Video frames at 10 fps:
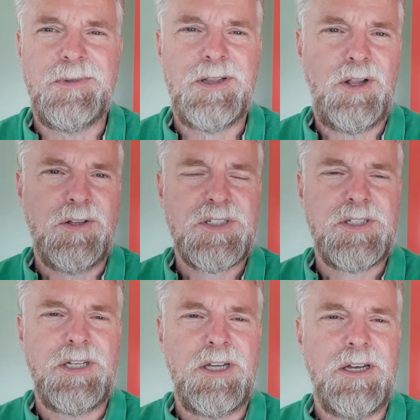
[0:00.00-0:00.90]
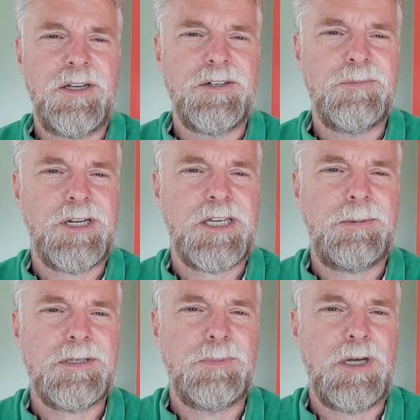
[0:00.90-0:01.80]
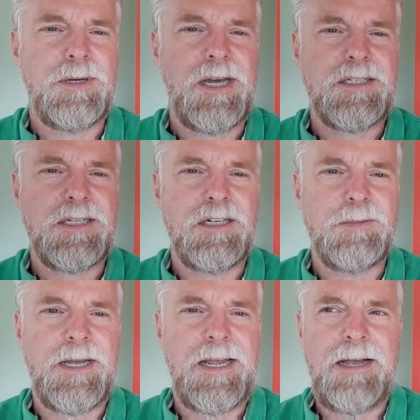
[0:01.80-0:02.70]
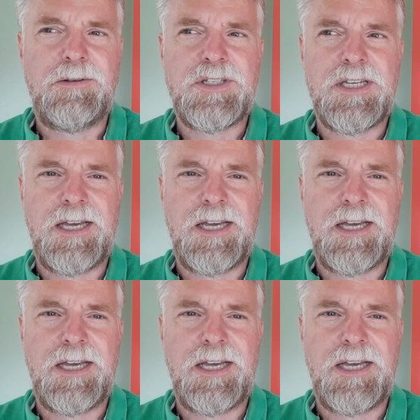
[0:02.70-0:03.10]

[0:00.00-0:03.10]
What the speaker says: Lots to learn. When I came into MOBIE, I had to learn about housing,